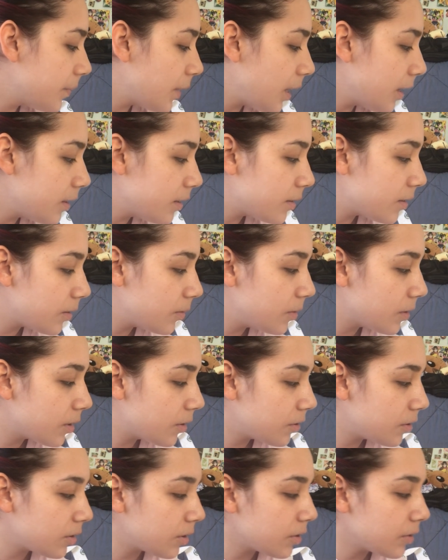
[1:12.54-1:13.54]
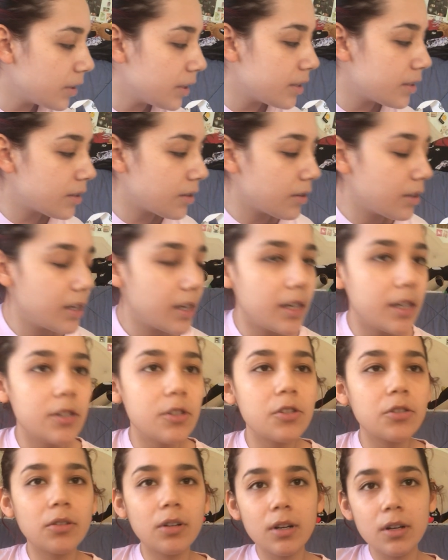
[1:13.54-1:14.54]
And so we'll go through it. So the
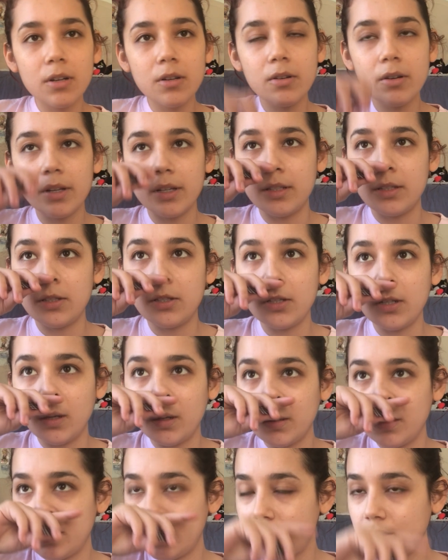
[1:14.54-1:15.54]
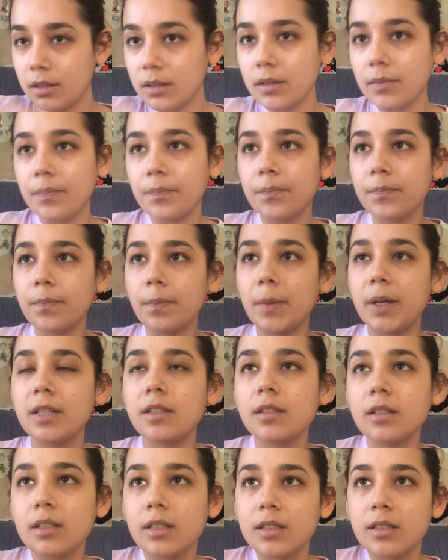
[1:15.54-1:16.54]
intro is just
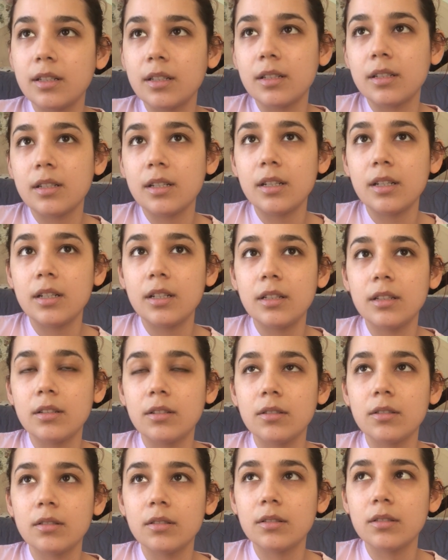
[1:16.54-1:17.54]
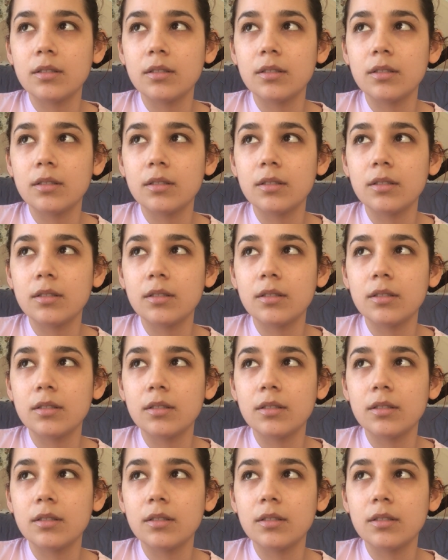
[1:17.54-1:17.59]
basically 16,